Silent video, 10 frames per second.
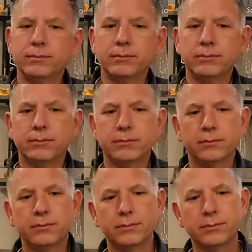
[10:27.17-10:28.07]

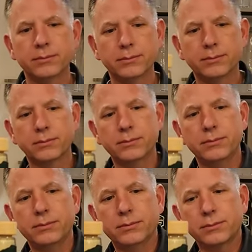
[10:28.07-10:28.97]

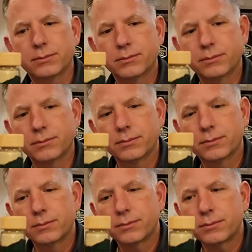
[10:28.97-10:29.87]

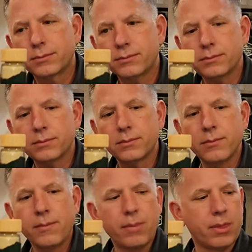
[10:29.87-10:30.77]

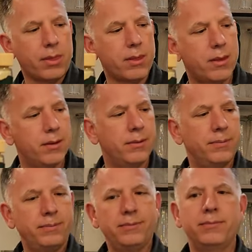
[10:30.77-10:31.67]

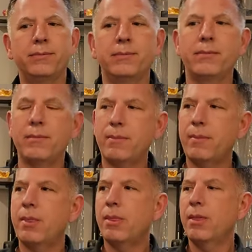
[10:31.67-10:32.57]

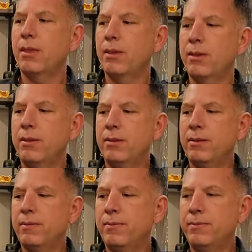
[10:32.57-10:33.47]

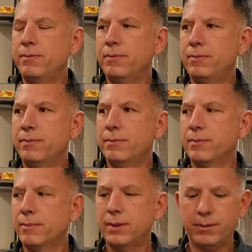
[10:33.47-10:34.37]
No words are spoken by the person on screen.